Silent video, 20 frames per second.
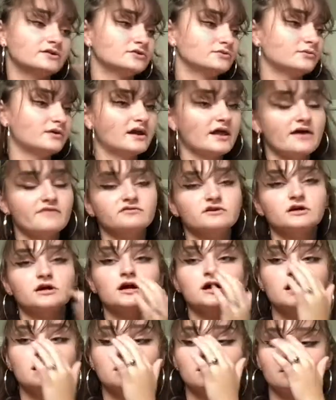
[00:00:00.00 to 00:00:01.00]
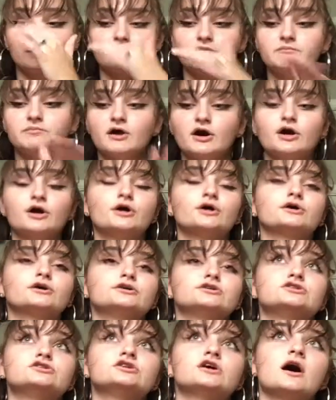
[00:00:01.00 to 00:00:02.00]
or whatever, the
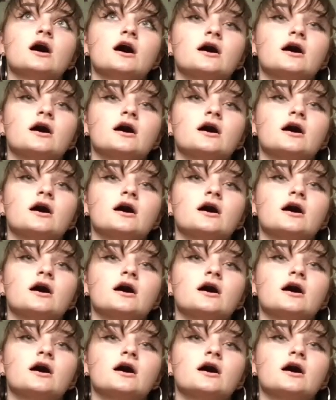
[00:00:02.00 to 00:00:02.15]
perch,